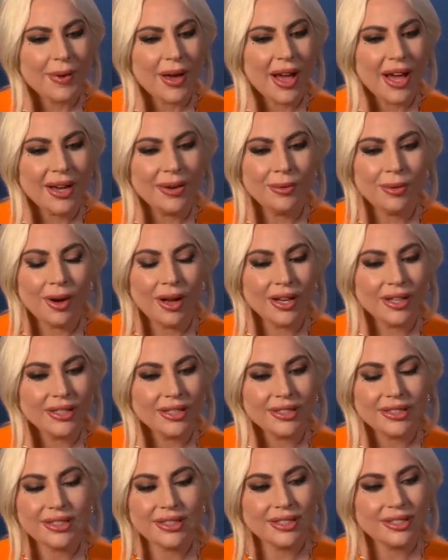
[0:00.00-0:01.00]
I
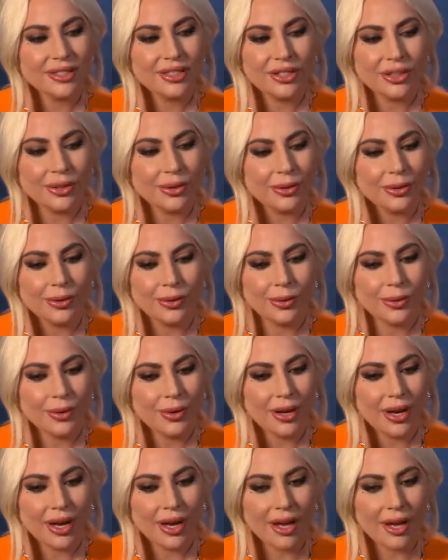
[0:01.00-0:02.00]
want to
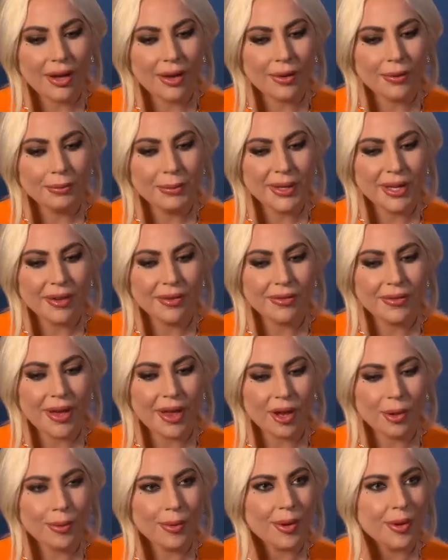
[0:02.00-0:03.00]
uh, be
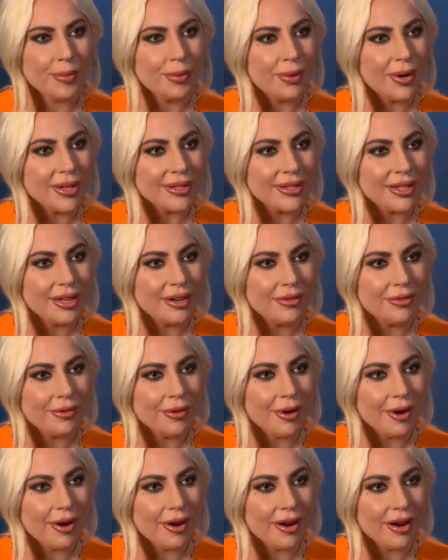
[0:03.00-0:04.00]
available and present
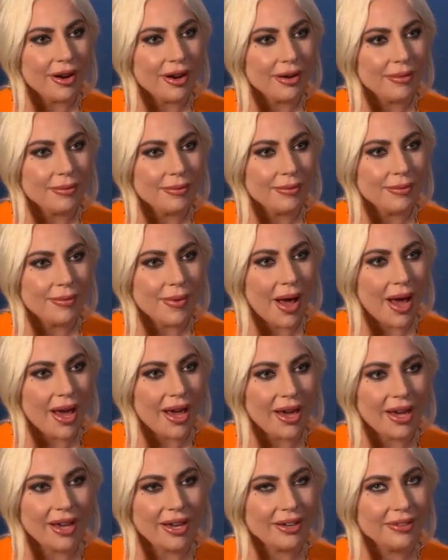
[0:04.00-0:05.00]
for
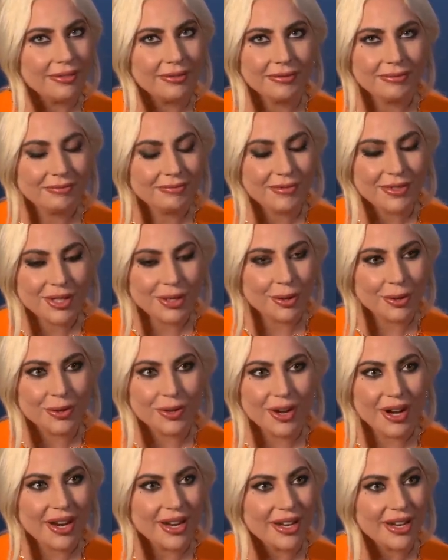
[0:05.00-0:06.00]
my
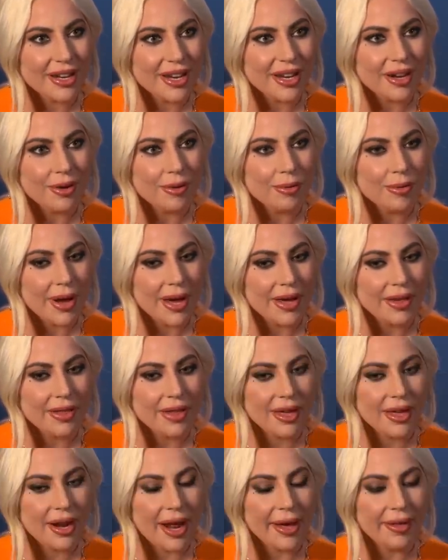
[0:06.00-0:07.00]
children in a way
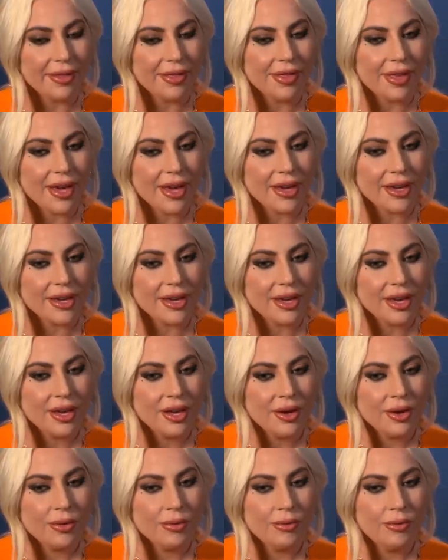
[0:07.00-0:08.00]
that I think
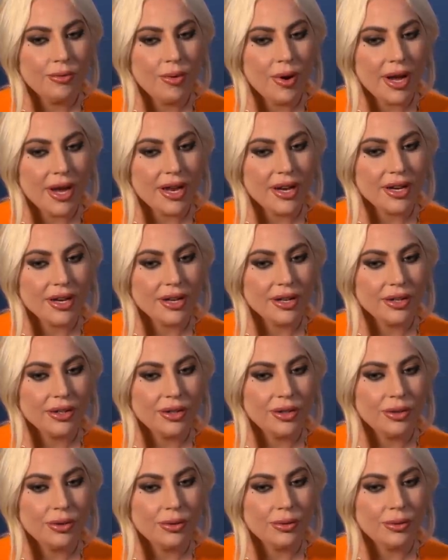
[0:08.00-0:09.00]
when
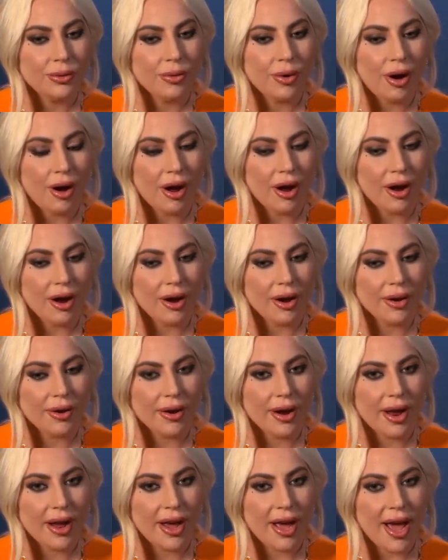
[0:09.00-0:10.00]
you are
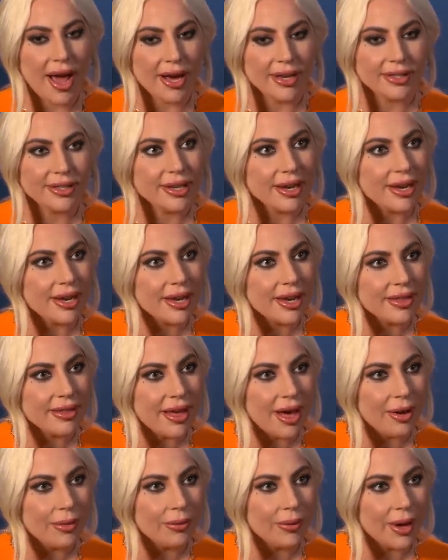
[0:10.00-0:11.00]
acting in
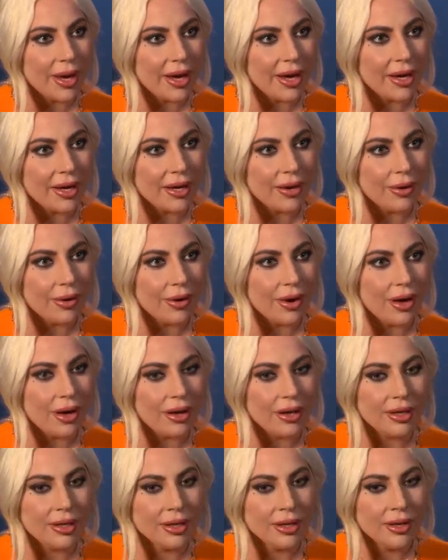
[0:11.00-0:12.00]
that way
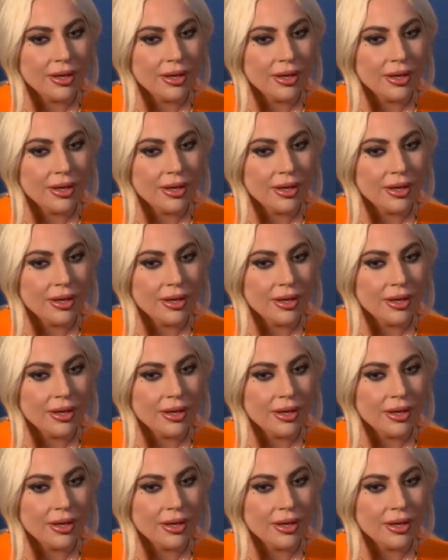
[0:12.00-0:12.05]
uh,